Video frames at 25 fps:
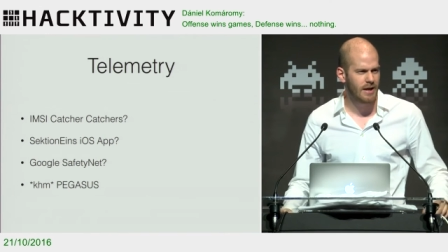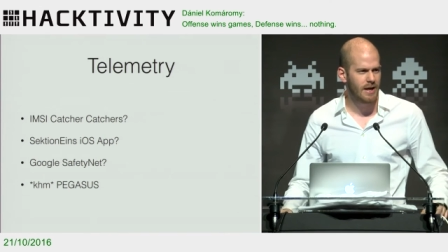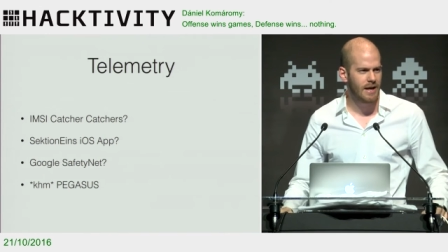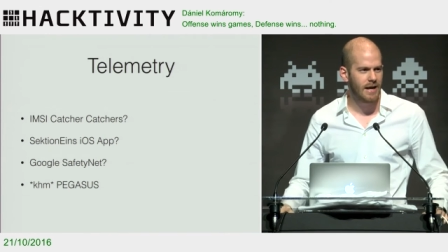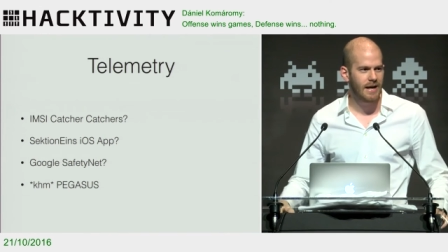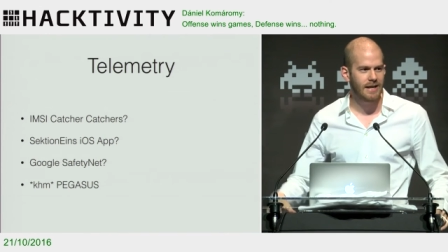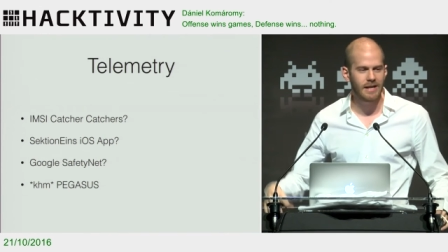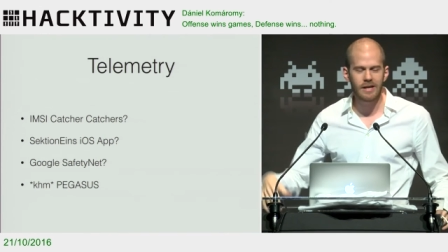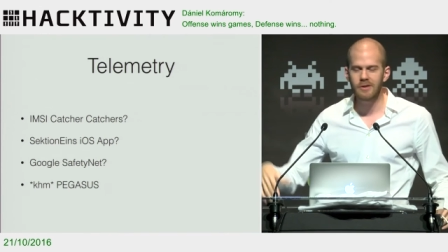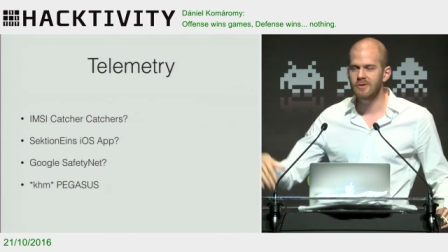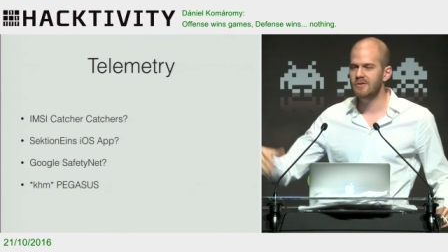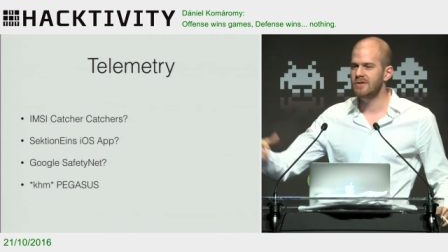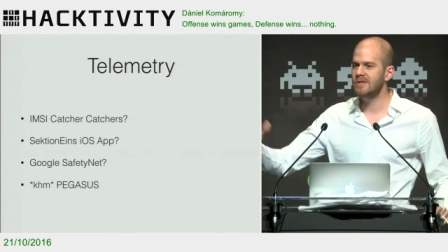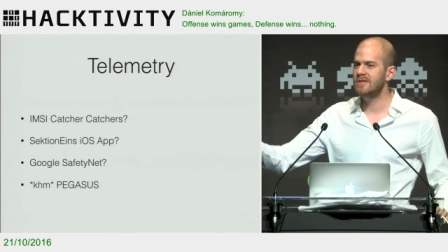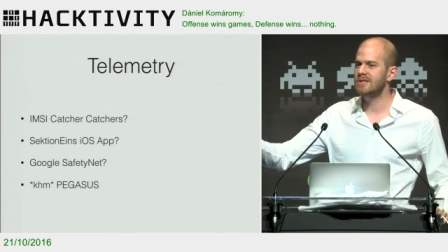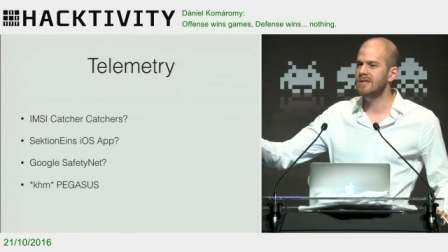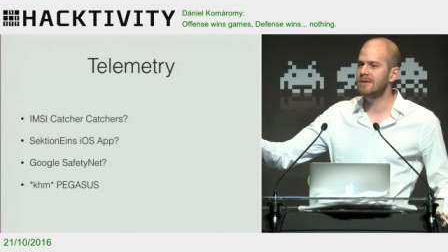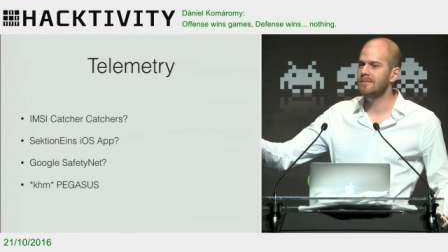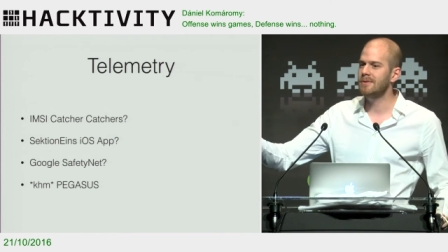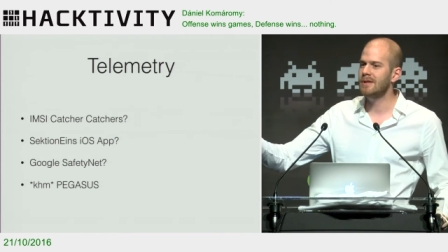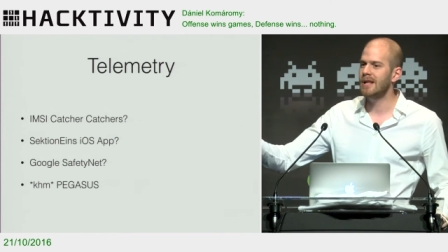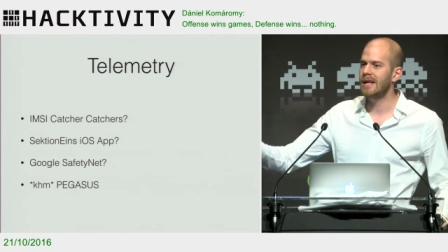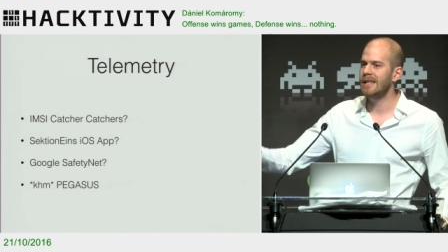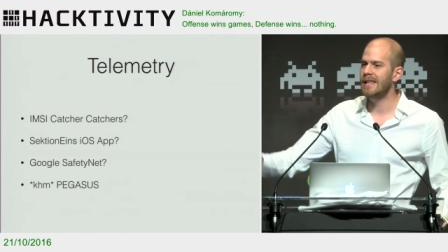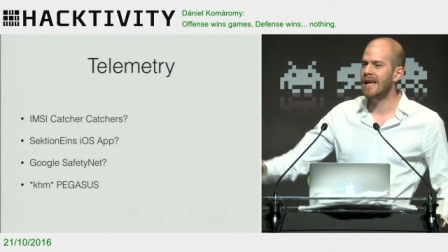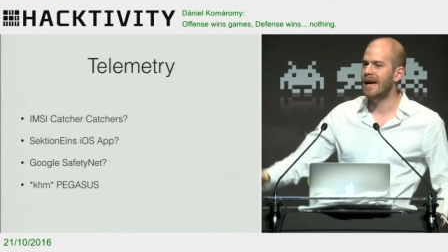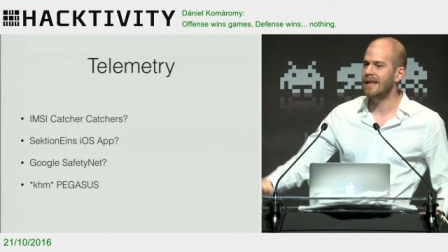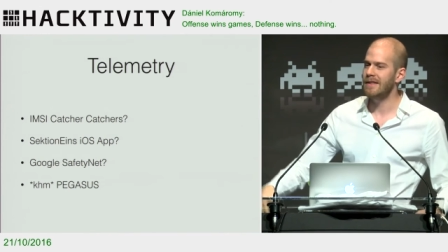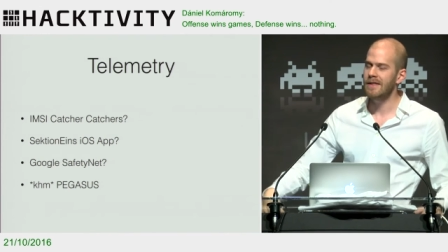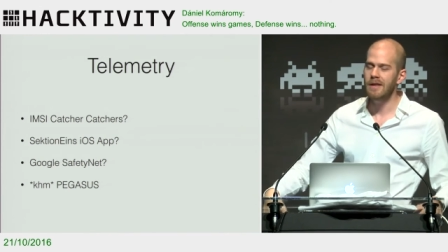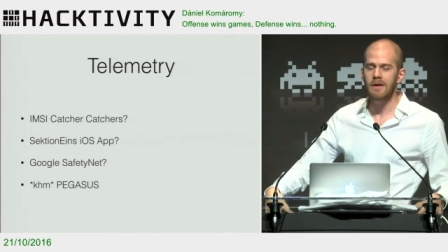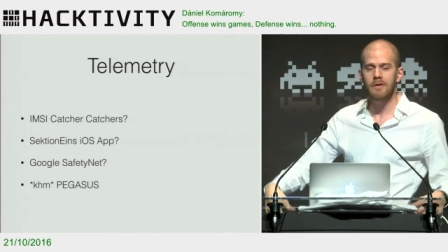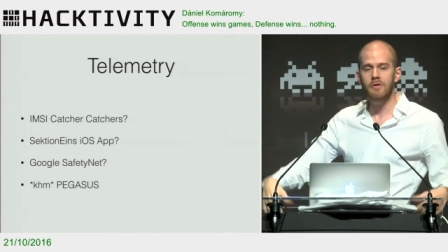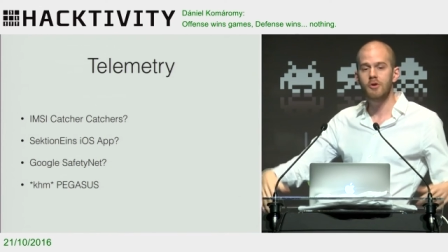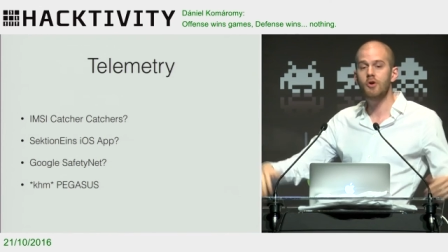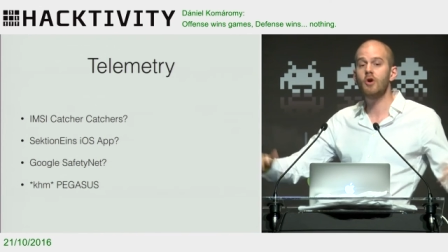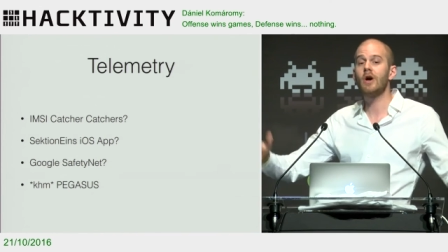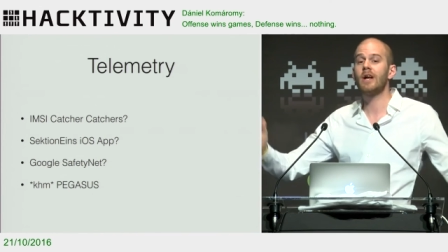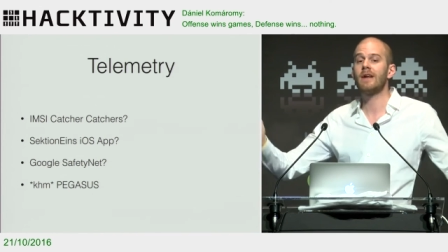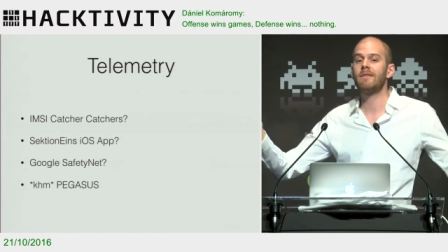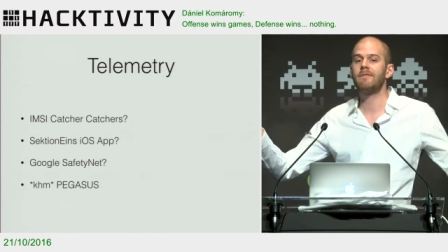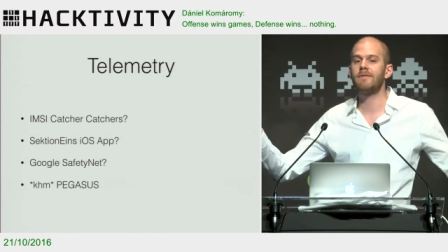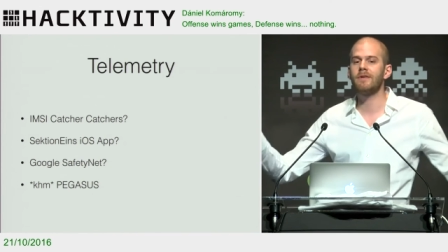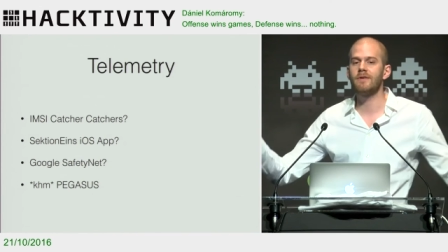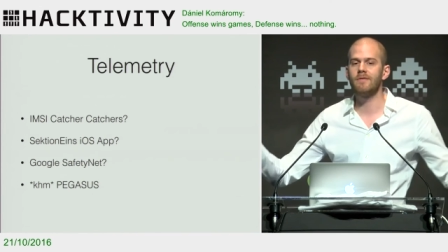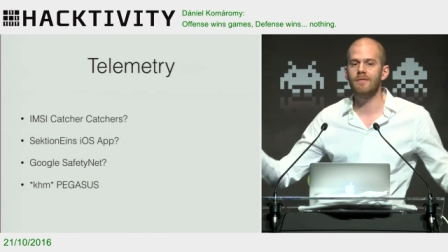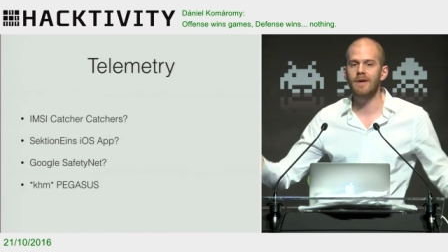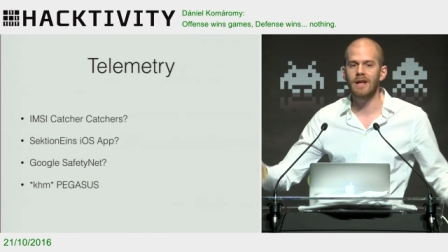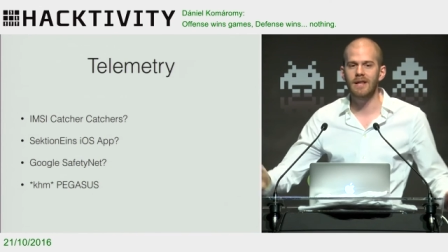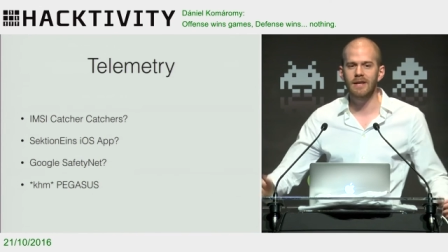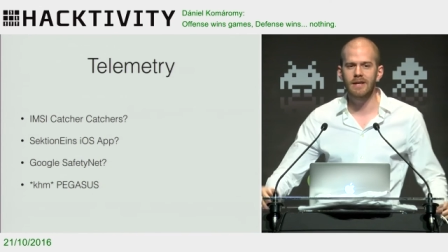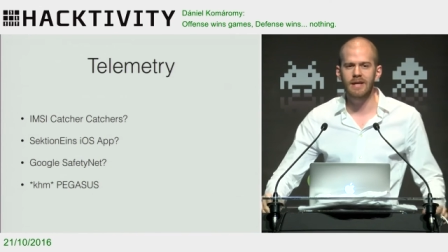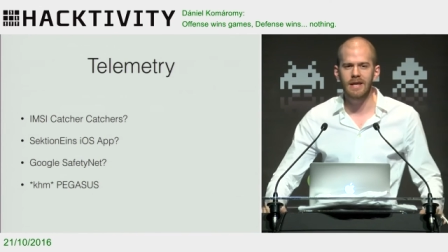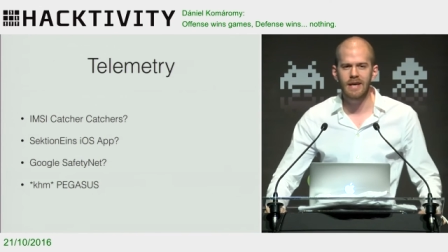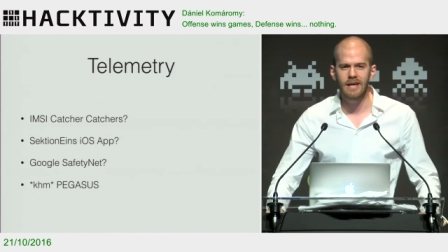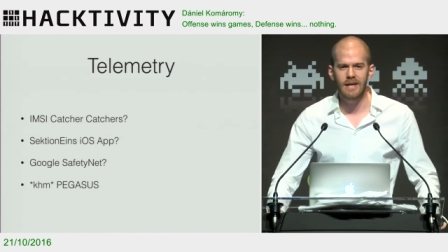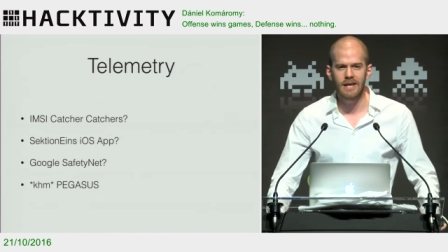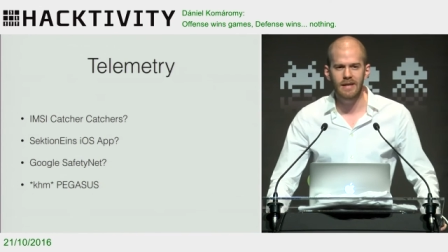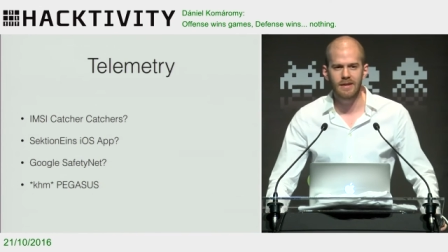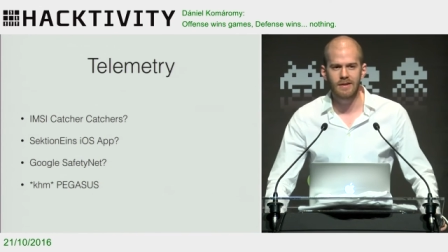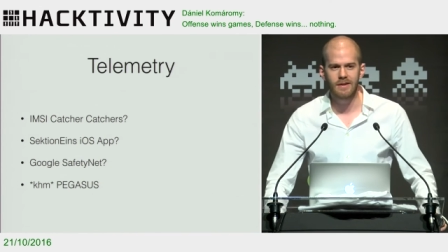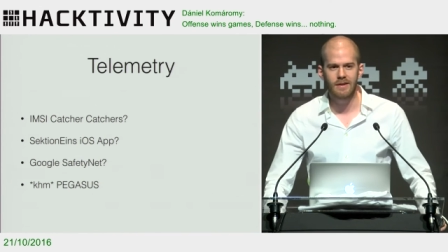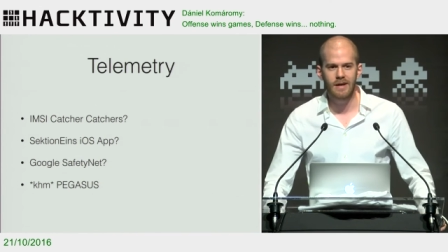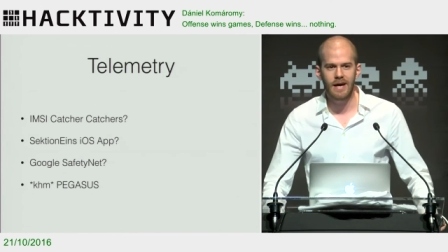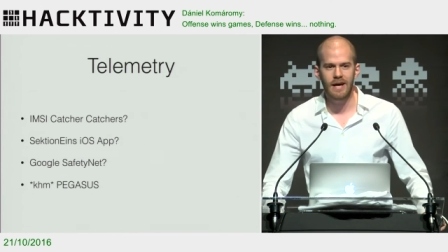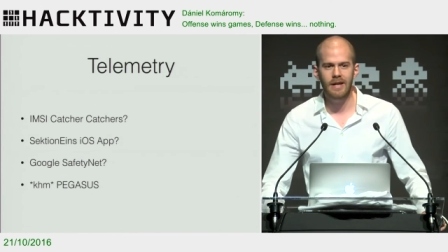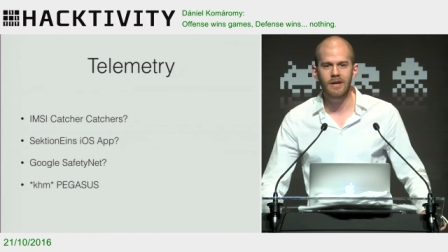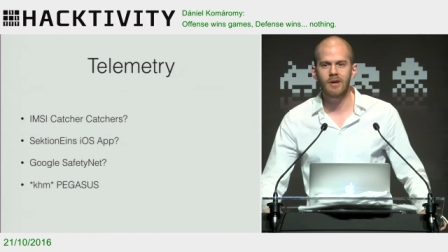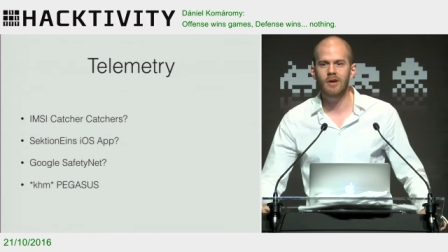And then you see something like that, you're gonna feel validated and